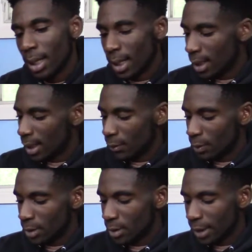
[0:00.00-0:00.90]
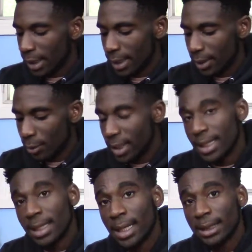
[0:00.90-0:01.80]
We're still getting
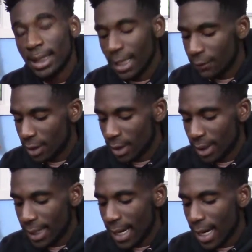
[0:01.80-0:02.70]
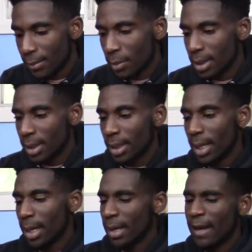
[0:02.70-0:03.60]
3D touch and everything. Camera,
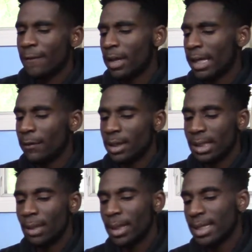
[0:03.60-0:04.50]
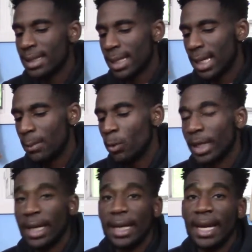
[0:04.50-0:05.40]
I feel like everything's going to be the same. We're
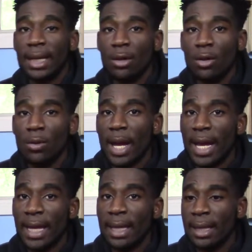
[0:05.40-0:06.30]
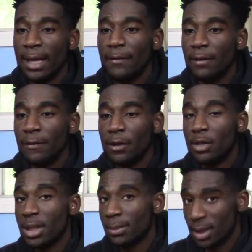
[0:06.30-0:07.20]
getting a new A11
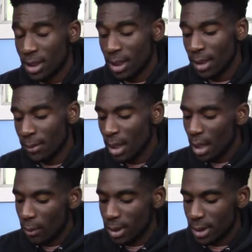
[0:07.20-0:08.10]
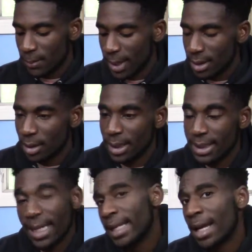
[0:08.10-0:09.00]
Fusion chip, which is based on a
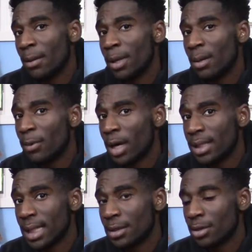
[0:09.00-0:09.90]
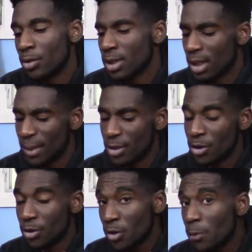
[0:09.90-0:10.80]
10 nanometer processor, so it's going to be
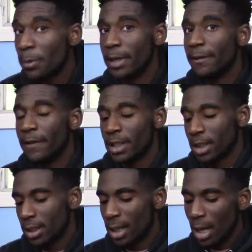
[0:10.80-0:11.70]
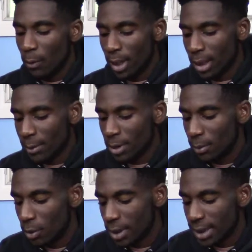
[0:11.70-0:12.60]
super efficient when it comes to
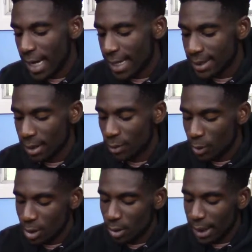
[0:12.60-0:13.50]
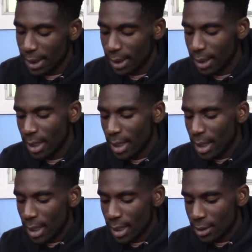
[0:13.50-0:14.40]
multitasking. We're still getting
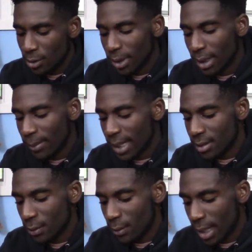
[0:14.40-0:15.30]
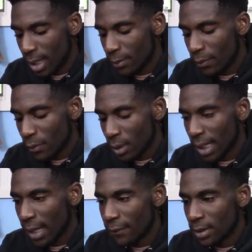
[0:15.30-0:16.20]
2 gigabytes of RAM for the
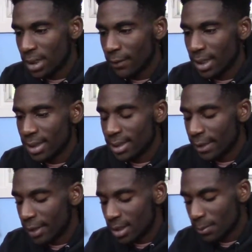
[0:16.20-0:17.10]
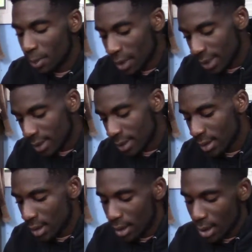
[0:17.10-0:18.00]
iPhone 7s and 7s Plus.
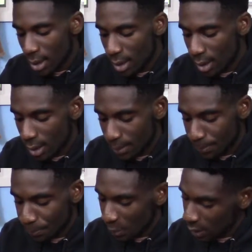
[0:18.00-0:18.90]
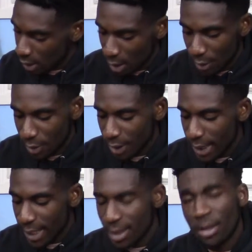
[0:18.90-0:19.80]
Other than
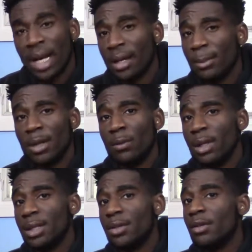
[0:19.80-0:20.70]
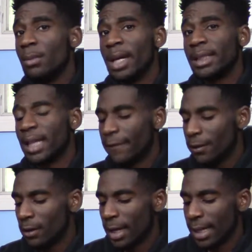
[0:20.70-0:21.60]
that, it's not going to be really too much. I
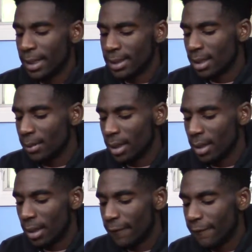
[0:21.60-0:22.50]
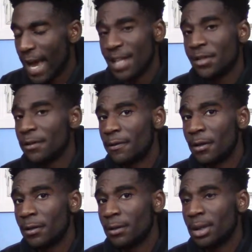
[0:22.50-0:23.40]
feel like it's going to be a faster
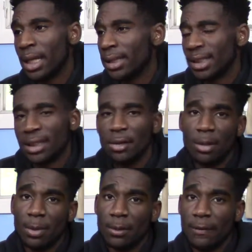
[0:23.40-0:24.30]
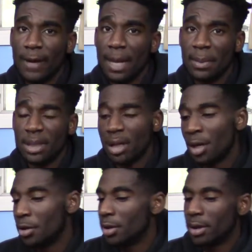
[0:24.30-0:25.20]
phone and just a little bit of refinements
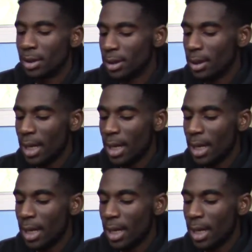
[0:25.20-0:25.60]
under the hood.